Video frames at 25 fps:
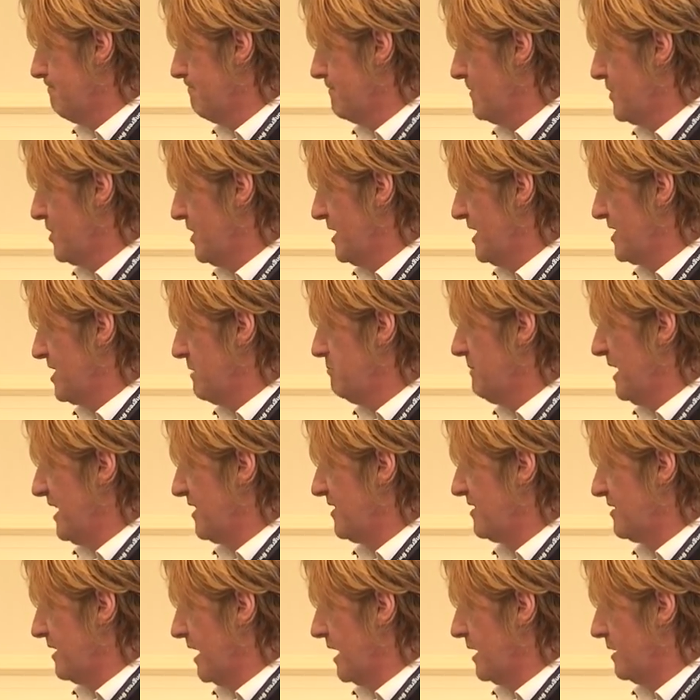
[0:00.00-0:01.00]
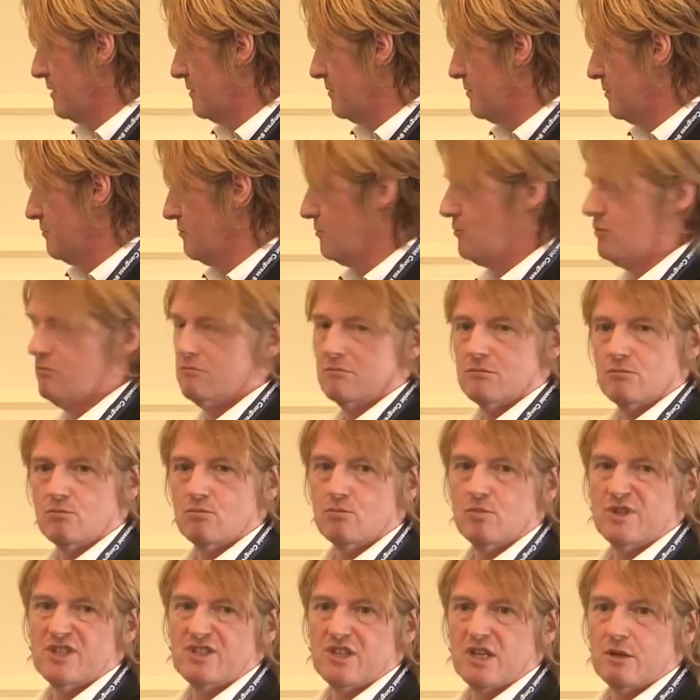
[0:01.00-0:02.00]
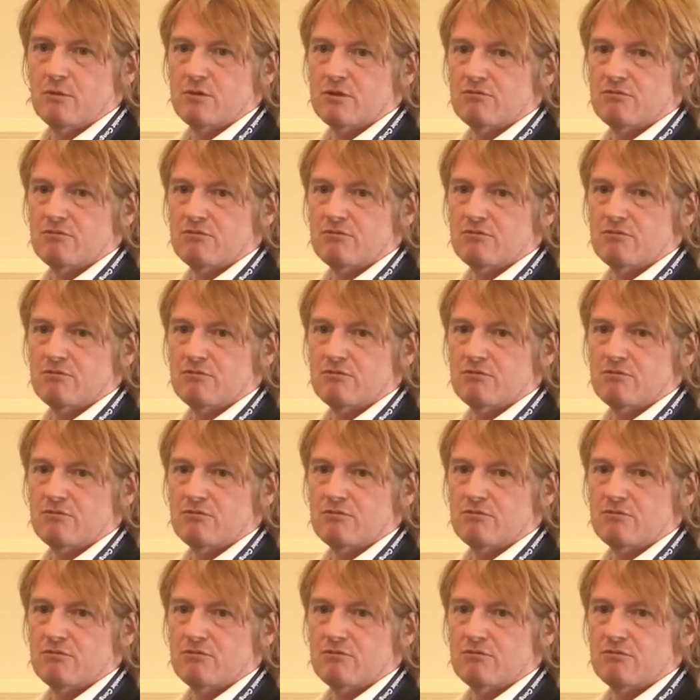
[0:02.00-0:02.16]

there's a myth then. We stick with